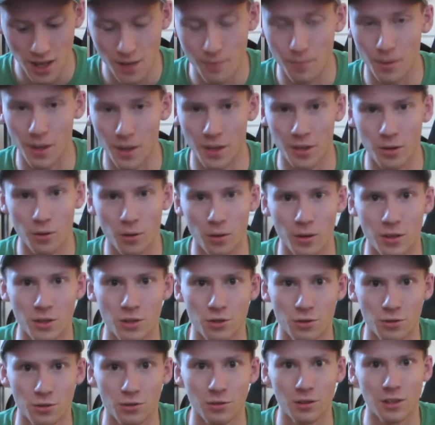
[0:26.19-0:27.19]
by yours
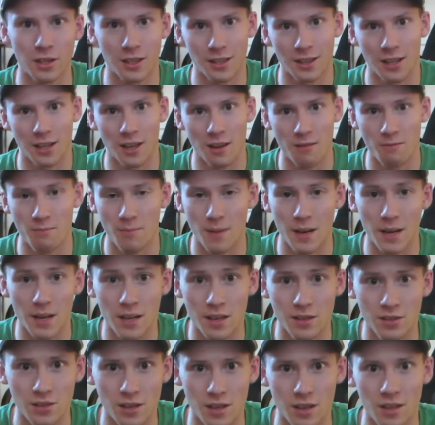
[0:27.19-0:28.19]
truly, Life Made
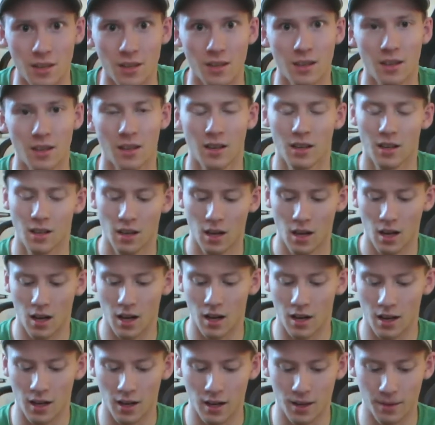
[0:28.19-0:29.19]
Easy.
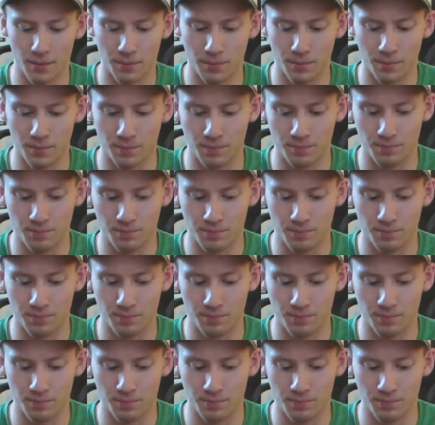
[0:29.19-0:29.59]
Got